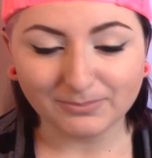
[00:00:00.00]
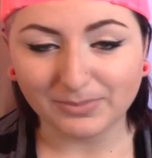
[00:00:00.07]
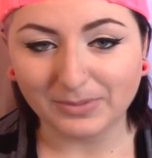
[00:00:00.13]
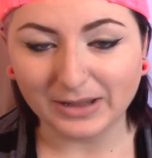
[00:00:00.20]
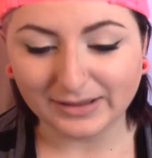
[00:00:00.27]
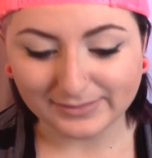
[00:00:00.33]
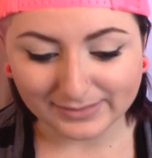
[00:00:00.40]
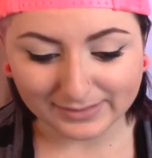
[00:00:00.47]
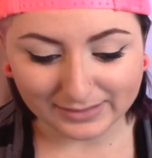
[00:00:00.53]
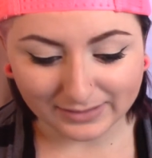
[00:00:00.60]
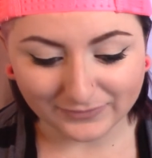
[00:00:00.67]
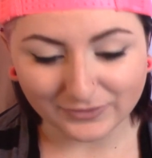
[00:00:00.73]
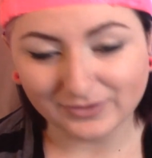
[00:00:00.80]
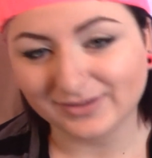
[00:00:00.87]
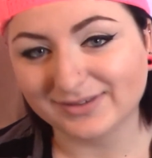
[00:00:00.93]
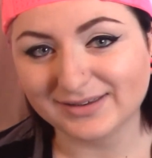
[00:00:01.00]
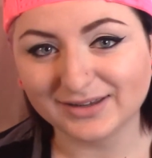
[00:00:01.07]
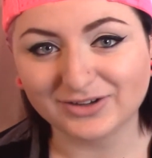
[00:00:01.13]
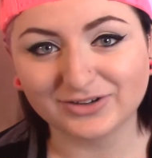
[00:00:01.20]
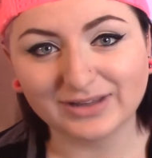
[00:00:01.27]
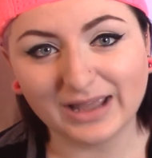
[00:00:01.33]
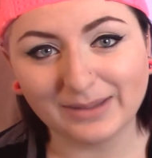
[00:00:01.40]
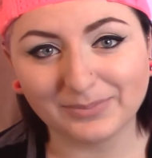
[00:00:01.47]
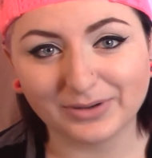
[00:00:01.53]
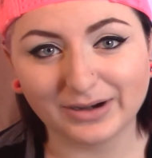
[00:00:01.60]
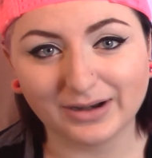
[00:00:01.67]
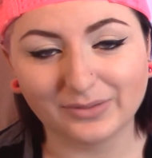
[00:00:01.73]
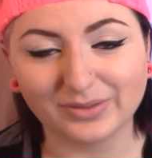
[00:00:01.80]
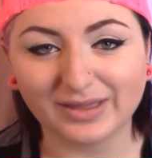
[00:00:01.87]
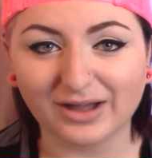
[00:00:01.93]
Basically, if you can stick your taper
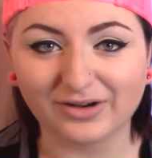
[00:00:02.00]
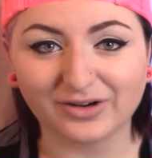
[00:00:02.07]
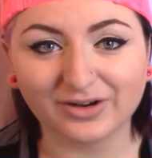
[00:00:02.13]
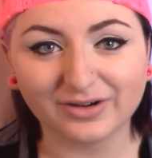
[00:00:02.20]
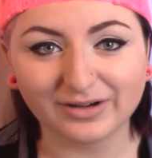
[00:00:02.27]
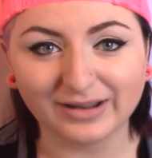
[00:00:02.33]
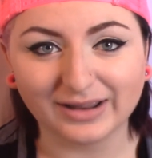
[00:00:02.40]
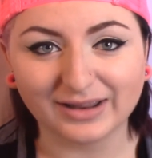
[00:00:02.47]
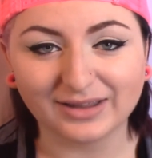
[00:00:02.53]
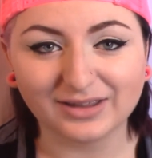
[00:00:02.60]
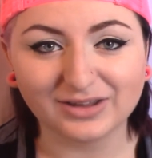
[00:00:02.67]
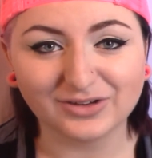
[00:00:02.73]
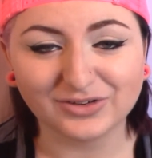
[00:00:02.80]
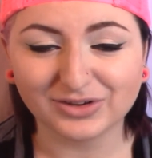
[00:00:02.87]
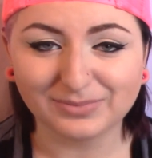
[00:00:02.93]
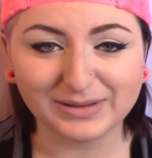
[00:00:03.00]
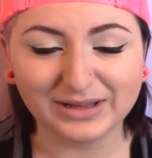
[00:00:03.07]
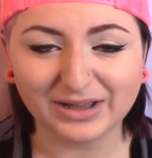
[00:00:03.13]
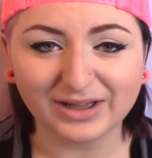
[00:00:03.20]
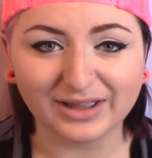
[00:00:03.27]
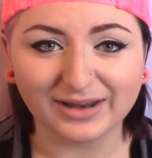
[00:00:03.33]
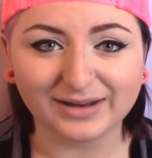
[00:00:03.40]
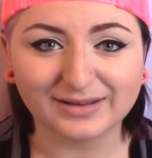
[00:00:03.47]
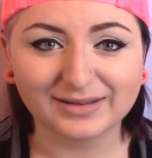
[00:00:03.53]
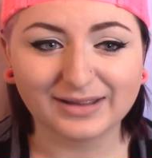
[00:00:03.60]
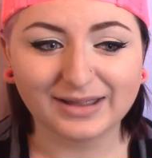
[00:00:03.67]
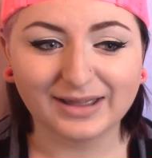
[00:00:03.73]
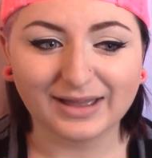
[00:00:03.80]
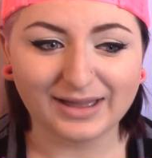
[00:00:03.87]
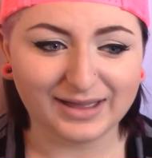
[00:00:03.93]
in without it hurting, you should be good.
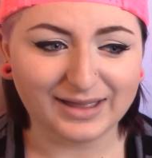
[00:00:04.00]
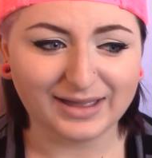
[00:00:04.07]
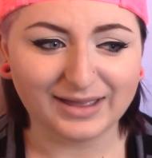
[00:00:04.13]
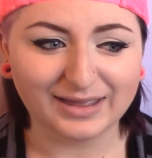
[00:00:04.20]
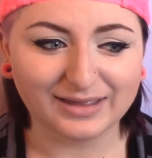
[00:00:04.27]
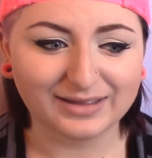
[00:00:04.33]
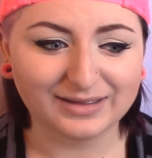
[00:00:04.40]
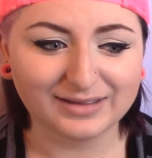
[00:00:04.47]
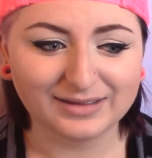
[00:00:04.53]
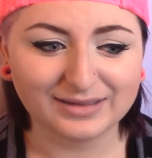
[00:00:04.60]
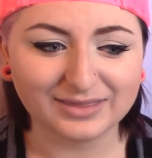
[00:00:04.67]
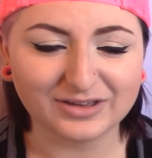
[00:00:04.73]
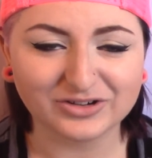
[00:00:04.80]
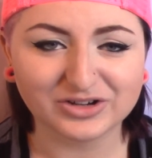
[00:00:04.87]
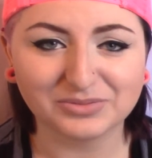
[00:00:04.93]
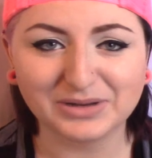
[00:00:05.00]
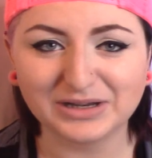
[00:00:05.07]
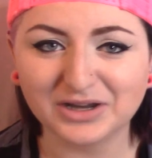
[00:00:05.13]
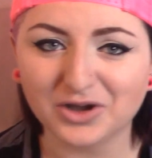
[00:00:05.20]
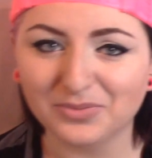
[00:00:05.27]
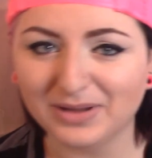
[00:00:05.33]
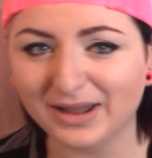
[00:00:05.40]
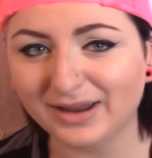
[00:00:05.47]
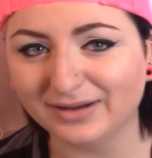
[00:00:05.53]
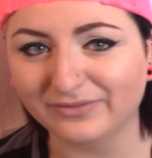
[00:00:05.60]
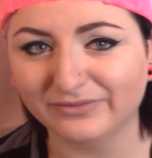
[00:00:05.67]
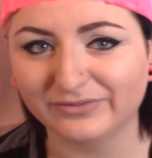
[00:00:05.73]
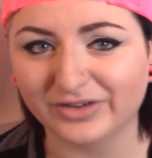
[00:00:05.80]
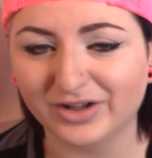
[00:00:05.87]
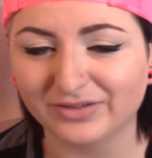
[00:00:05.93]
There should be no pain
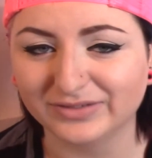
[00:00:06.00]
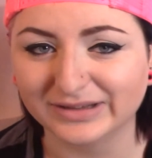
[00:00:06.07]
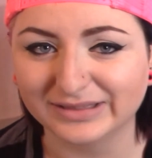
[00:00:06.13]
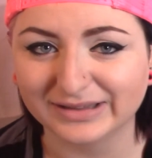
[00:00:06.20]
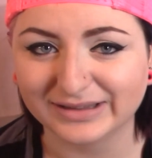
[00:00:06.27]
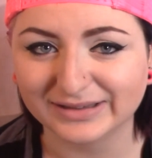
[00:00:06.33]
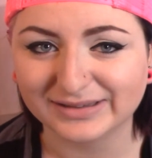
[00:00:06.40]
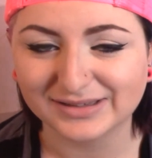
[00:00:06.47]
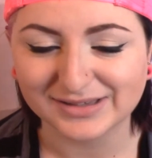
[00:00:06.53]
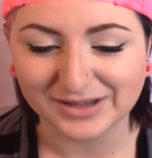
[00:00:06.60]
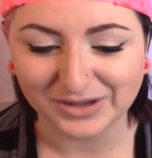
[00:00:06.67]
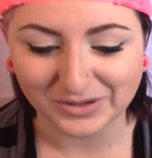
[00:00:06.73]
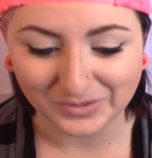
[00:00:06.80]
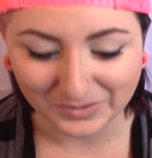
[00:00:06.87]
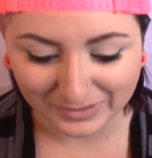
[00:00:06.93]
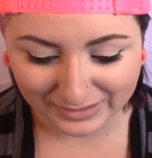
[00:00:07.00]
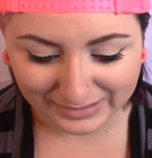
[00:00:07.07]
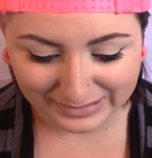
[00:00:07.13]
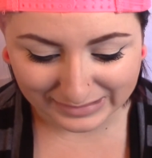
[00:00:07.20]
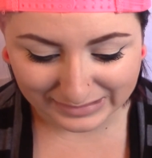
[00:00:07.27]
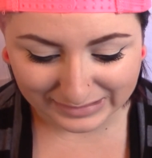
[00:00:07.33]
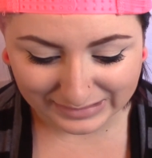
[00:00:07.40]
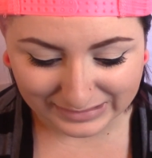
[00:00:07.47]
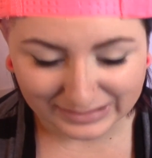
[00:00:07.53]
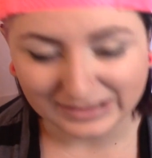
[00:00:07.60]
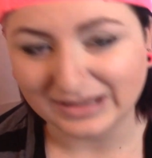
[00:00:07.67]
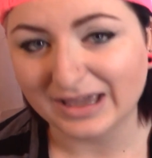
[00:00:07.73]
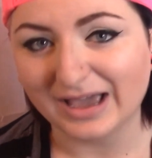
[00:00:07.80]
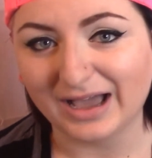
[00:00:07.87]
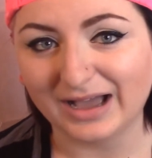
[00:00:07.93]
involved in this, so
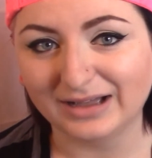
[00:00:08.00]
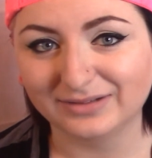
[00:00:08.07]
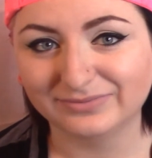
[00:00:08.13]
yeah.